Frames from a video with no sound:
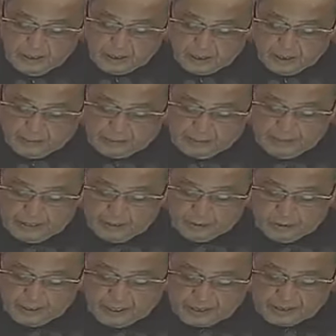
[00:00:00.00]
Government
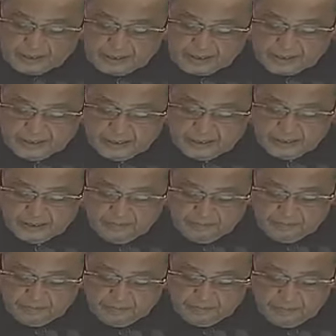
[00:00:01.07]
will earnestly
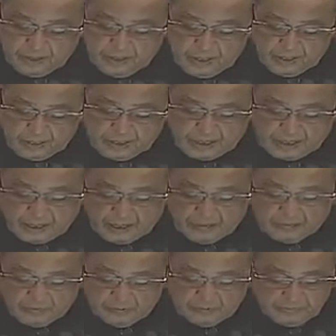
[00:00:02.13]
take up
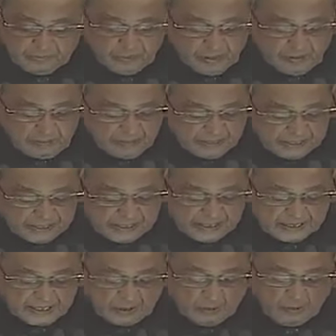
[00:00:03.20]

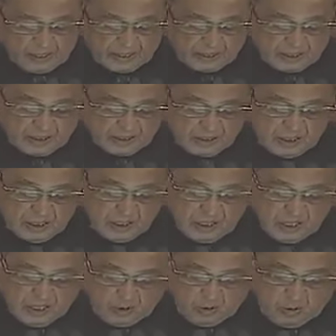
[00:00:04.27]
mitigation works
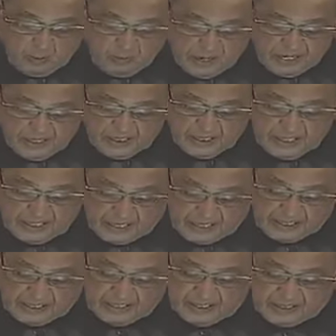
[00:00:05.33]
to meet the
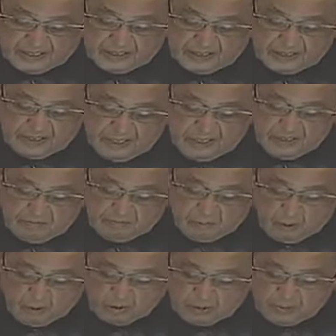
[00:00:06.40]
challenges
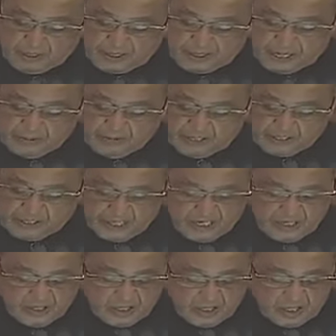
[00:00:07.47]
posed by climate
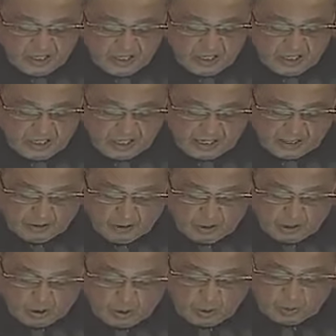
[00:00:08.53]
change and will
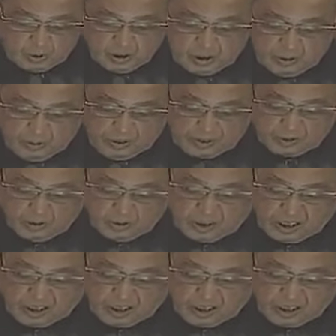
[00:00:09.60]
closely work with the